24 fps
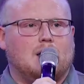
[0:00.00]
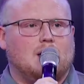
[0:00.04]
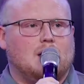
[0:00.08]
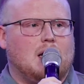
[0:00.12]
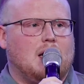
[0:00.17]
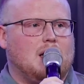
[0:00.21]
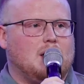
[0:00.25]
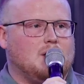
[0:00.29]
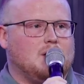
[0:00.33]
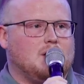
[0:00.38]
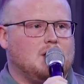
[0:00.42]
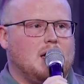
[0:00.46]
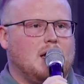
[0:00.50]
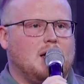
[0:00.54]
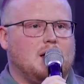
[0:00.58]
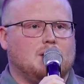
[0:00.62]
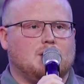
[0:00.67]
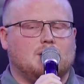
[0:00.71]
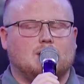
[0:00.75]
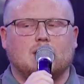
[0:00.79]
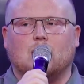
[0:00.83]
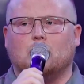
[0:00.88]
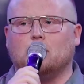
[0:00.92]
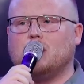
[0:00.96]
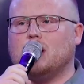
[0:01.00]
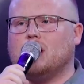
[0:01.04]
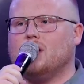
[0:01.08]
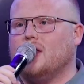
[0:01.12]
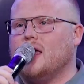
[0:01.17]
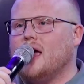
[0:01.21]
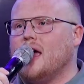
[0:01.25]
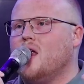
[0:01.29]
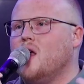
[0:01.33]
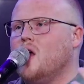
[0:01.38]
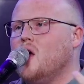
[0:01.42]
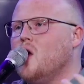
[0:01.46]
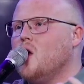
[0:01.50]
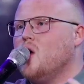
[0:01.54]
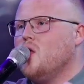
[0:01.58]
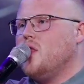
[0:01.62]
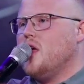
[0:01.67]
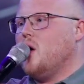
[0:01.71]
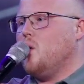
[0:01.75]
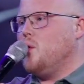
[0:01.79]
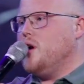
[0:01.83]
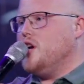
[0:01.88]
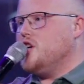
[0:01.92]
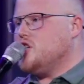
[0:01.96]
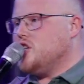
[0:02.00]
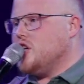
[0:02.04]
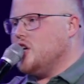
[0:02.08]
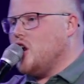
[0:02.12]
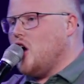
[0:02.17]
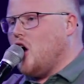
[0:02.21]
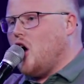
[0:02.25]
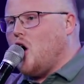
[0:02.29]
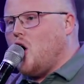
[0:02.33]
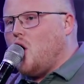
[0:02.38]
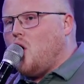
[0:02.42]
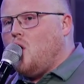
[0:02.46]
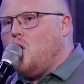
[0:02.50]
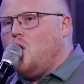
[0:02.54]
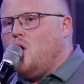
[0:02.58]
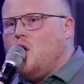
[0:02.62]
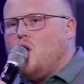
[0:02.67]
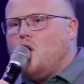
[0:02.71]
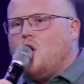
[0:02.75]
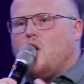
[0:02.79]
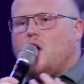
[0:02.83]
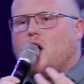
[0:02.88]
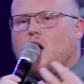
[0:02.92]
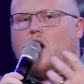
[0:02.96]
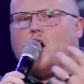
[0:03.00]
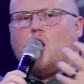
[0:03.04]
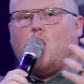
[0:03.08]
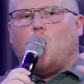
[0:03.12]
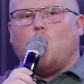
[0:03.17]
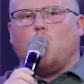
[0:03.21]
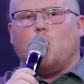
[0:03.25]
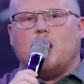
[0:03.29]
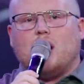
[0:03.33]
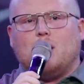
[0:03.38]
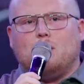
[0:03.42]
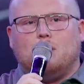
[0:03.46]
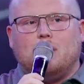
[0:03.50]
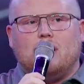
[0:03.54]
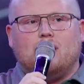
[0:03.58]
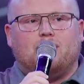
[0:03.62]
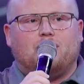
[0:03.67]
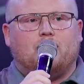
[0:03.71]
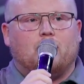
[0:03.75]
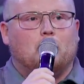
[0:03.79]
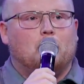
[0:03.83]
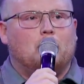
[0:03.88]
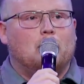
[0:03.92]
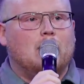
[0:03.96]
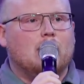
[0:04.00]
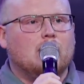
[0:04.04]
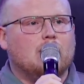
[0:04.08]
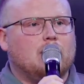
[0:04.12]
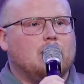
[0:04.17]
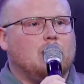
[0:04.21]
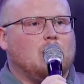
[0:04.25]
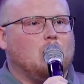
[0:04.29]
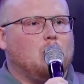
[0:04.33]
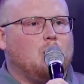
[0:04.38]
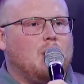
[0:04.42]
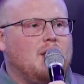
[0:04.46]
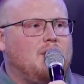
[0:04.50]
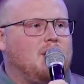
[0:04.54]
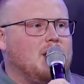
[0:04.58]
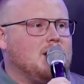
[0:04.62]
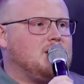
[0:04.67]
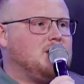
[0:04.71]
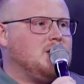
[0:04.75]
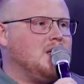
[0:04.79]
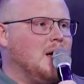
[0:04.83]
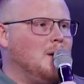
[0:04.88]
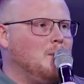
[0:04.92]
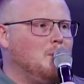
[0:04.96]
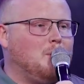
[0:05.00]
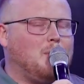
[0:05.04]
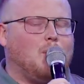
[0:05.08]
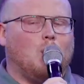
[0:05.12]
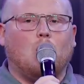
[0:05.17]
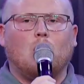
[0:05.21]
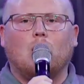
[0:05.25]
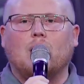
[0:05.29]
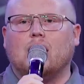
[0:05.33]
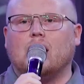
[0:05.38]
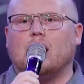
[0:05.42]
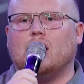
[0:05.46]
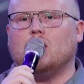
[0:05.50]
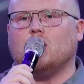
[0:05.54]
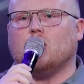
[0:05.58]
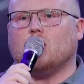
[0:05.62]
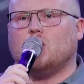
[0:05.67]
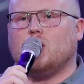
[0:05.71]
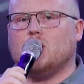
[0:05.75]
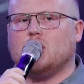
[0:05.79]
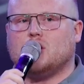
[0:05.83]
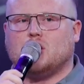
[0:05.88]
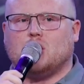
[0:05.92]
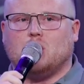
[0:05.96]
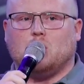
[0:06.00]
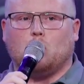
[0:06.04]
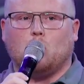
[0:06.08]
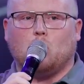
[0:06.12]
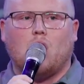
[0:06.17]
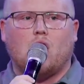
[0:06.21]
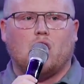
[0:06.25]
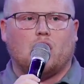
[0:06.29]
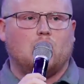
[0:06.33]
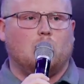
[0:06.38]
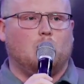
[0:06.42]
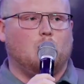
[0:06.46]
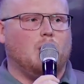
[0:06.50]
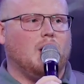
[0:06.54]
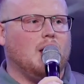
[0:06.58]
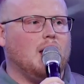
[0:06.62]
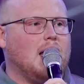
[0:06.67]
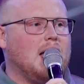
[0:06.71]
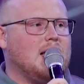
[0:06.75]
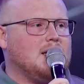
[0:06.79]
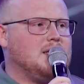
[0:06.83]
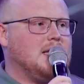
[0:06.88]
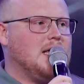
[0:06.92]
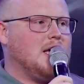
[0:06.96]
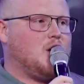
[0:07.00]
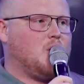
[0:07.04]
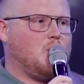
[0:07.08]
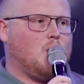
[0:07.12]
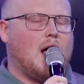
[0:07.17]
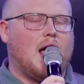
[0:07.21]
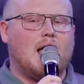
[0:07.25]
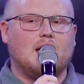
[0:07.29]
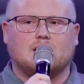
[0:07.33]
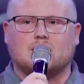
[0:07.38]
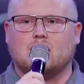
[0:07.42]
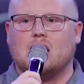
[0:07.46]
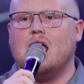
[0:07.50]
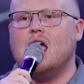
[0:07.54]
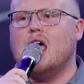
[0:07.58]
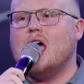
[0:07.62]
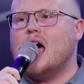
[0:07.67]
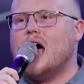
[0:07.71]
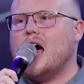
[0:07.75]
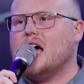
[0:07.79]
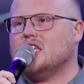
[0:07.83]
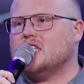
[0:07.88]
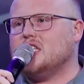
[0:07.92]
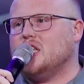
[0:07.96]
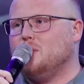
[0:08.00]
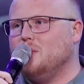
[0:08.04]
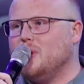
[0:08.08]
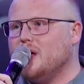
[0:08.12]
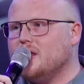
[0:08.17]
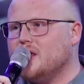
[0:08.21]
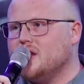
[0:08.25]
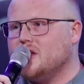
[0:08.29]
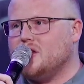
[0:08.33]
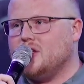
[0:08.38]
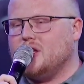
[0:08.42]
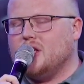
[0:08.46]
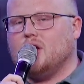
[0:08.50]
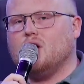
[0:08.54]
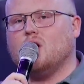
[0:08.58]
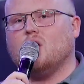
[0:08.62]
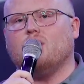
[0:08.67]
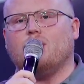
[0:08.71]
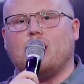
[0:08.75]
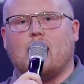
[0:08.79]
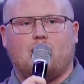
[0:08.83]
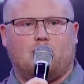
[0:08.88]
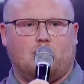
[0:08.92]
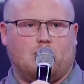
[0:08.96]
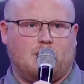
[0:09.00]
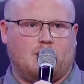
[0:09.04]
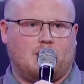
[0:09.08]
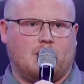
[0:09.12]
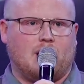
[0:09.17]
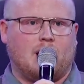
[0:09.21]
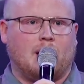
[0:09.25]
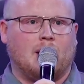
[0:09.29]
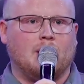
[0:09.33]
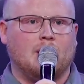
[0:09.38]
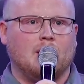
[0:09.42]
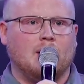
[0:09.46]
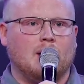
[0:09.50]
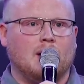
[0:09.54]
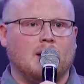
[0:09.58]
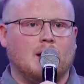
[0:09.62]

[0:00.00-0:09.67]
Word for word: is, is, is something that, that we should all uh, already be familiar with at some point in your Christian walk. You realize that Christ has to be the center of everything.